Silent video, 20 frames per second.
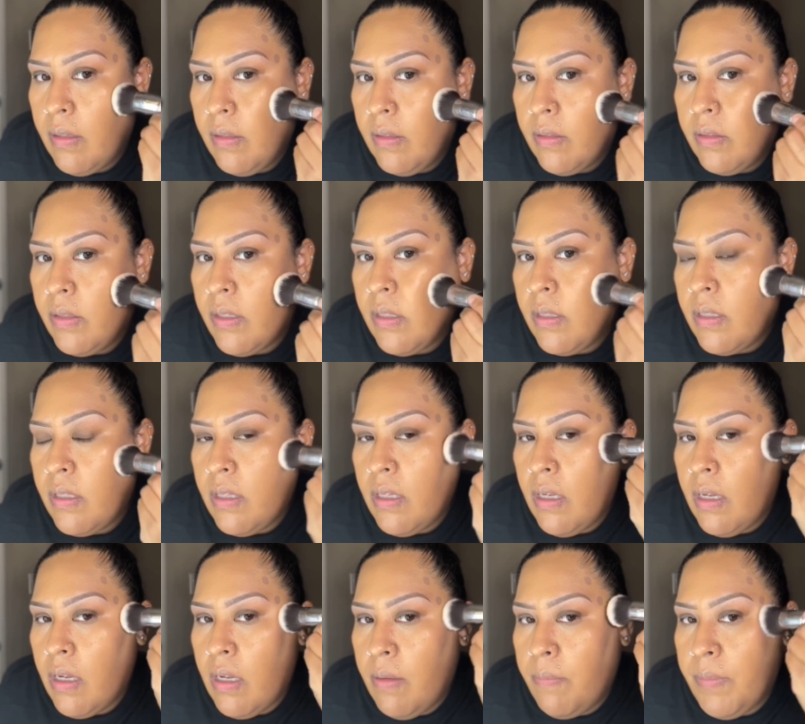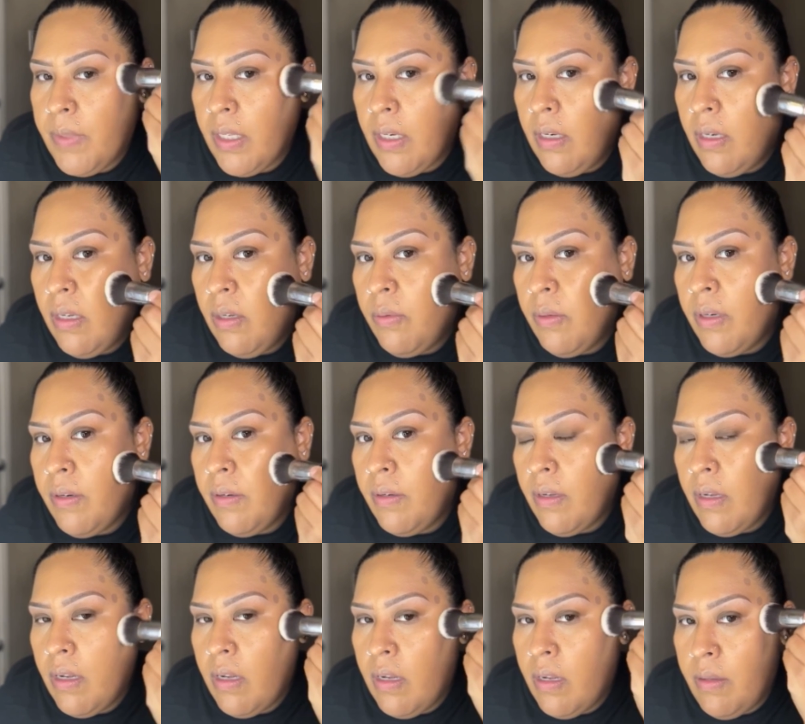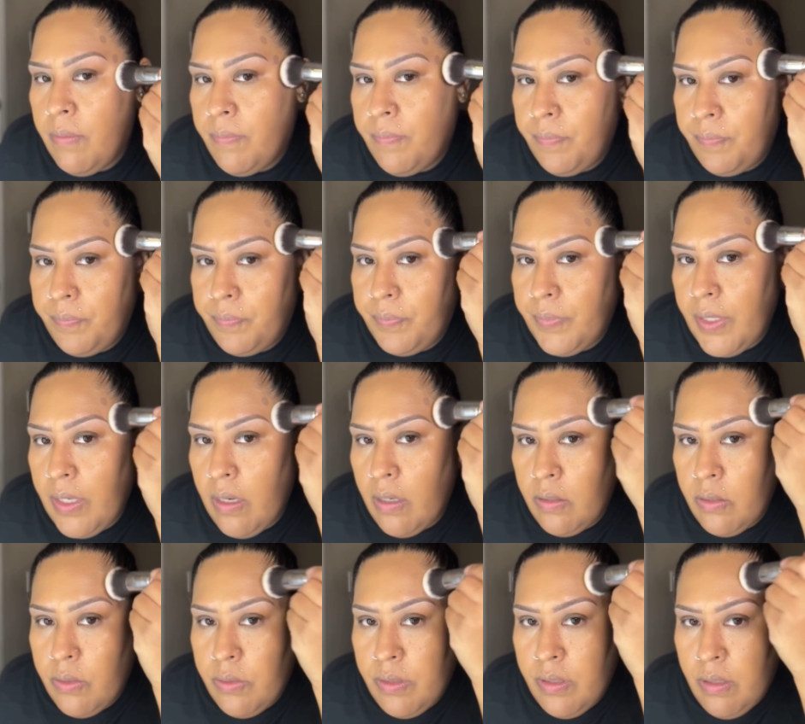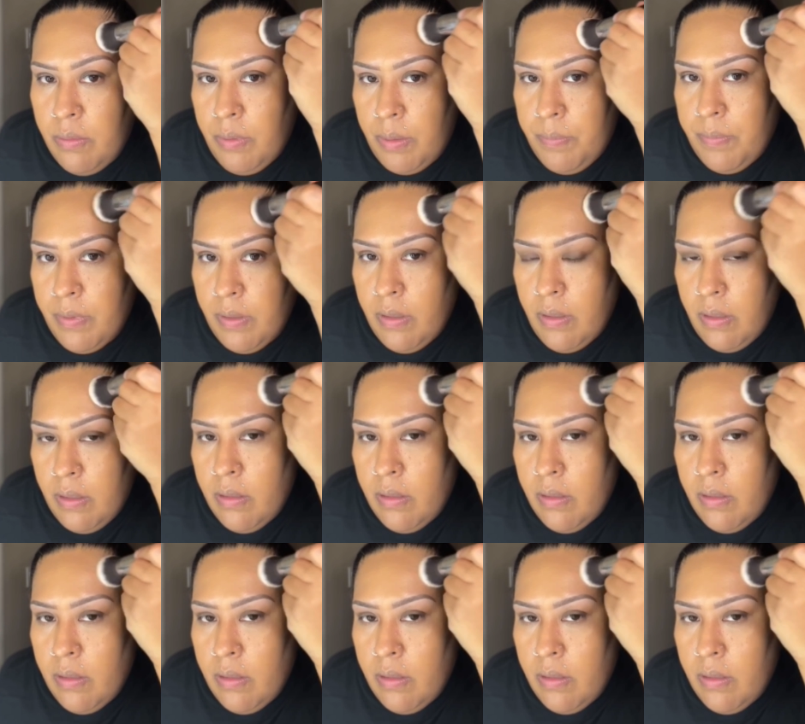Just the liquid contour that we put.